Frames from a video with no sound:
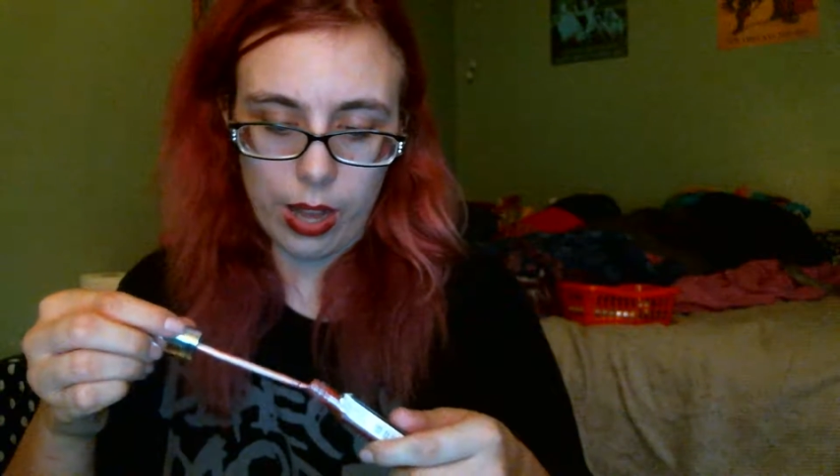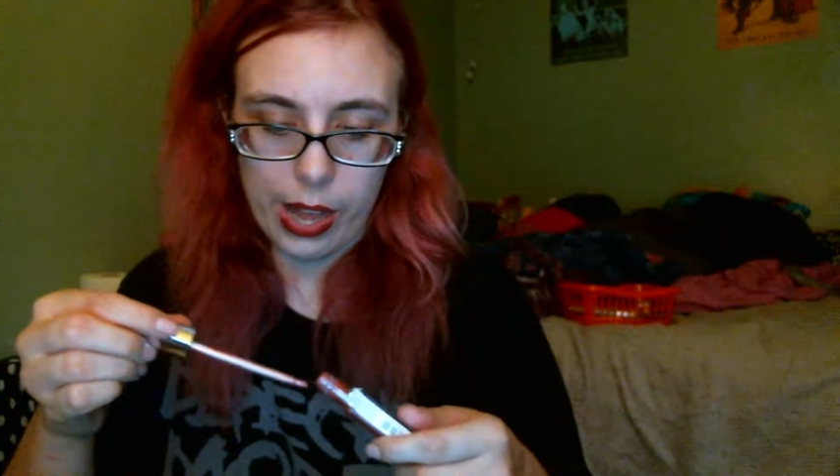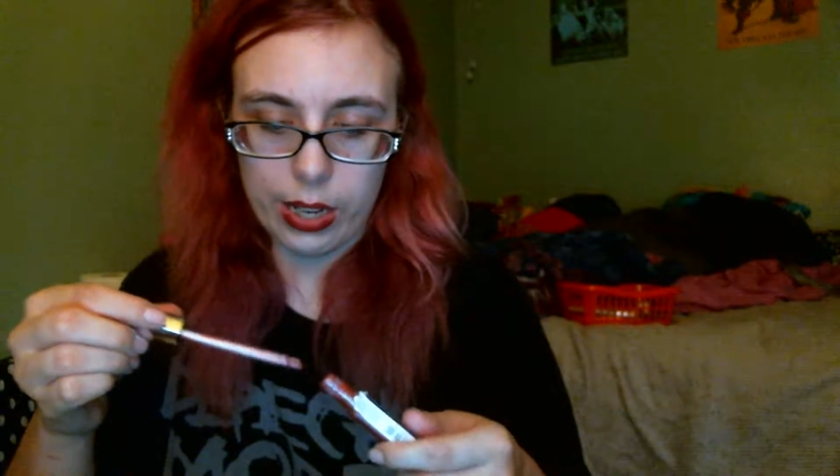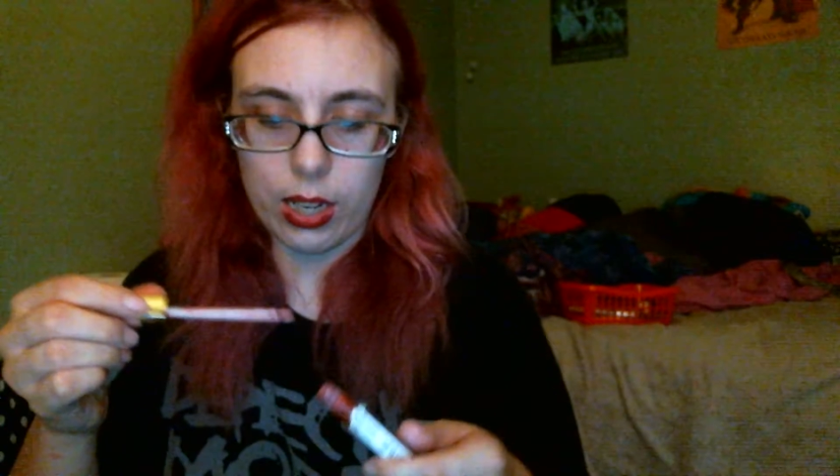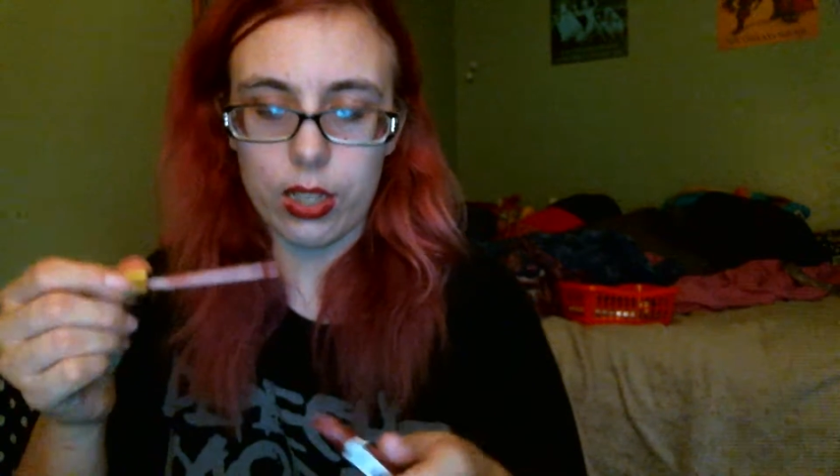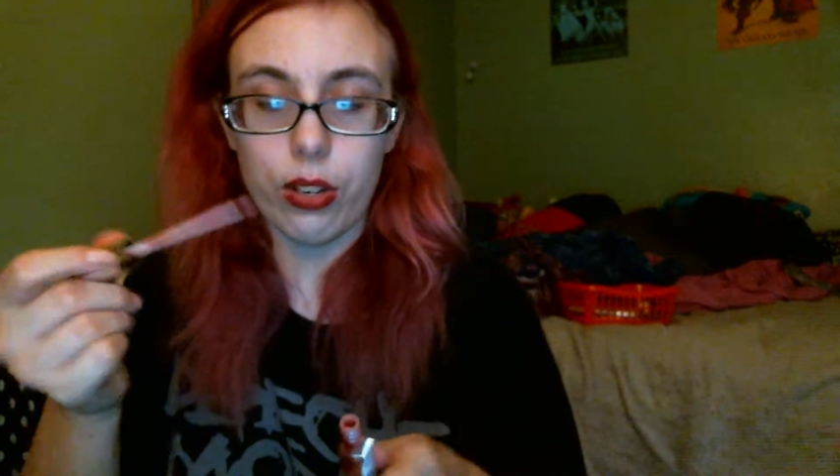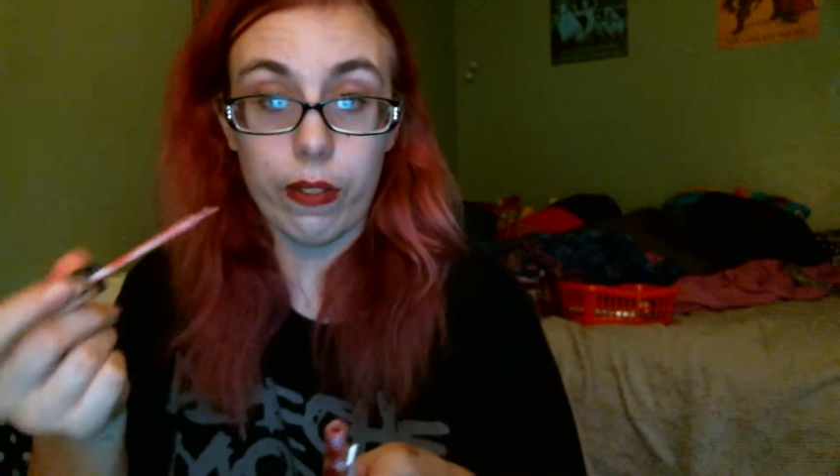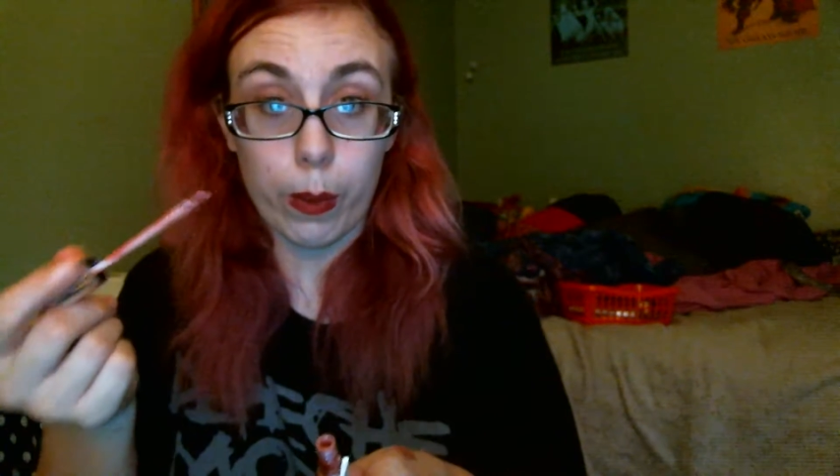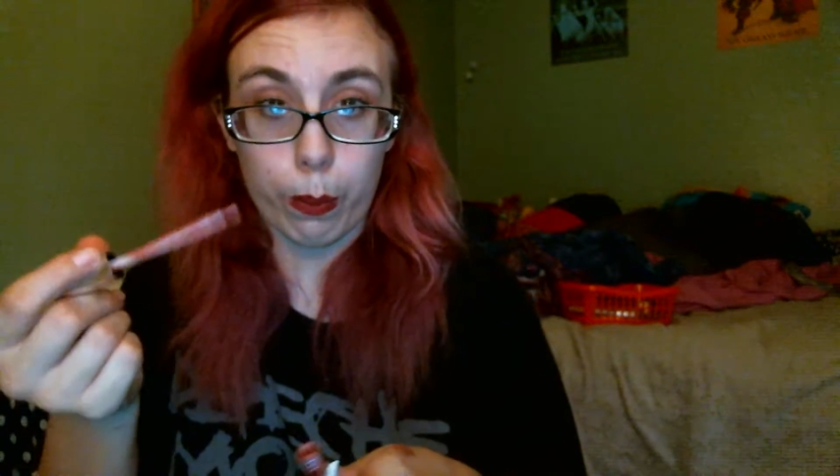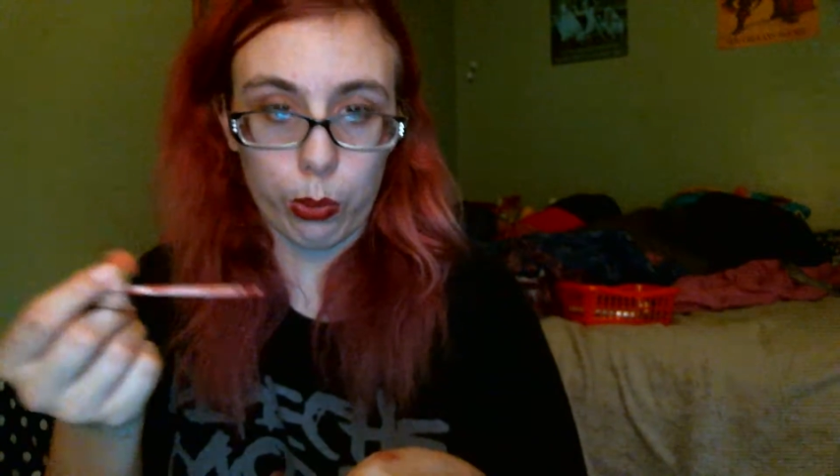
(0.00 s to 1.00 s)
And these do
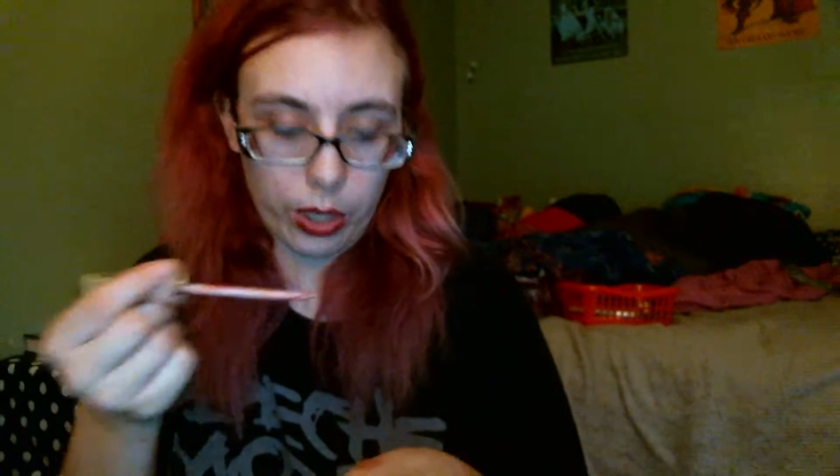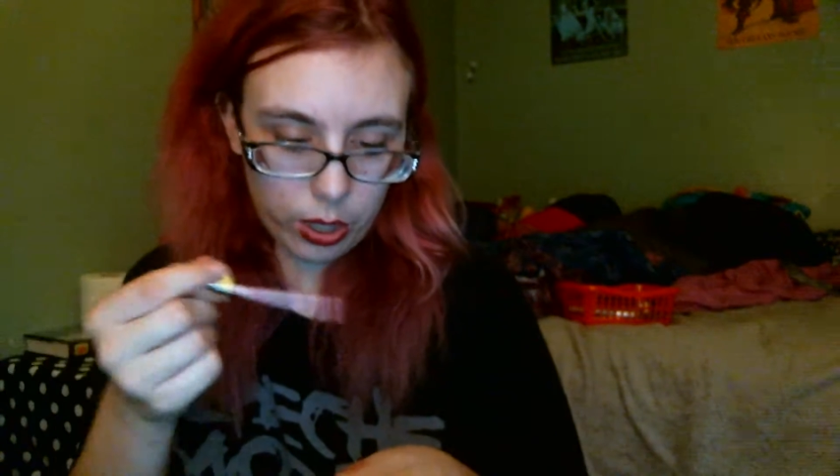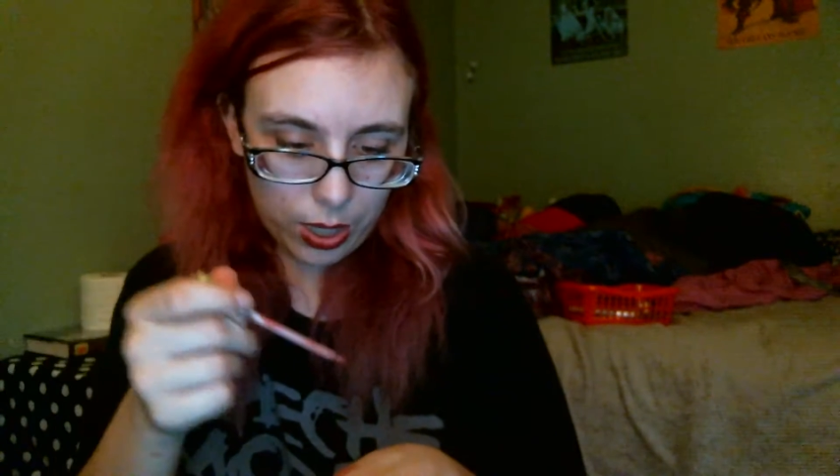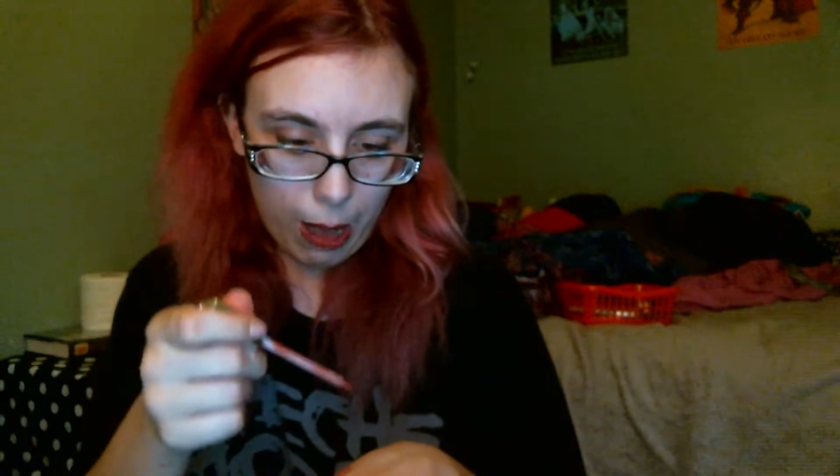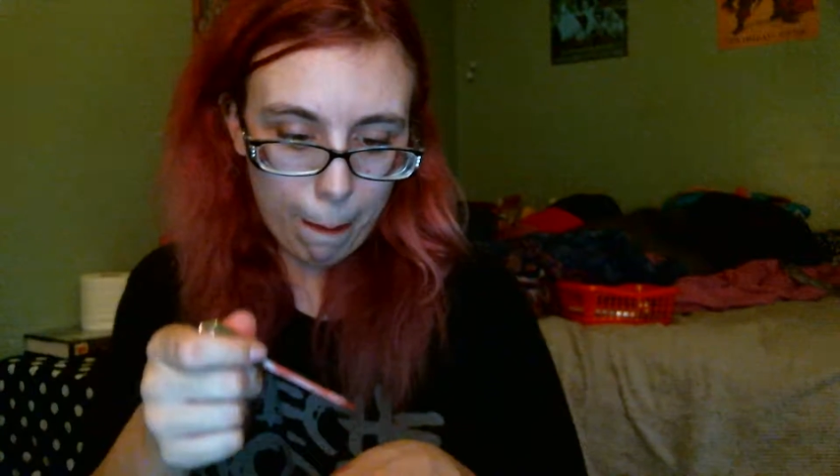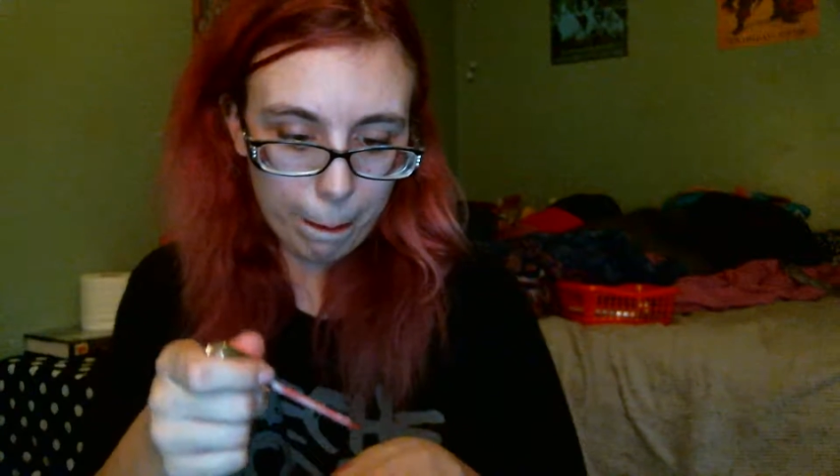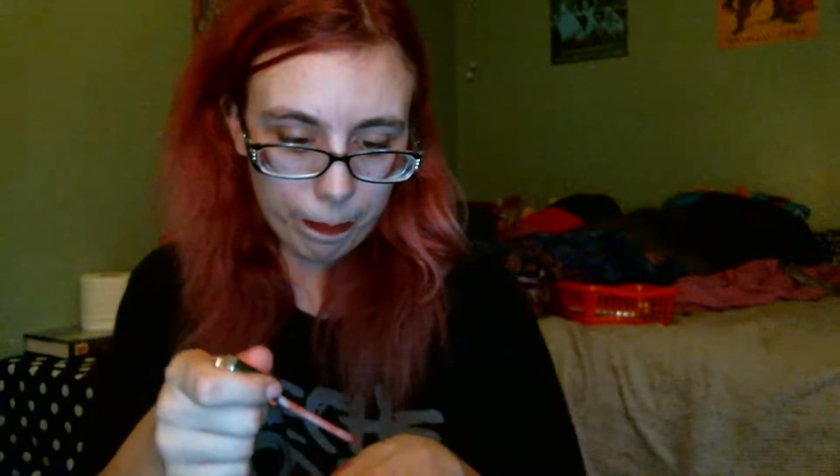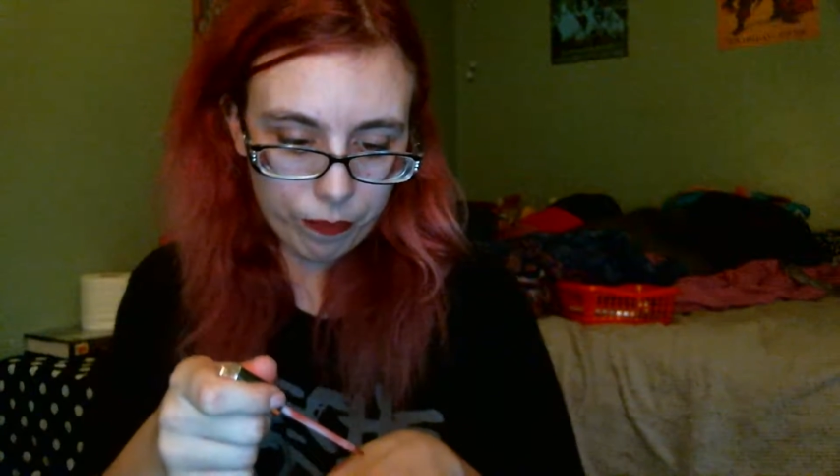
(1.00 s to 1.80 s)
have a brush tip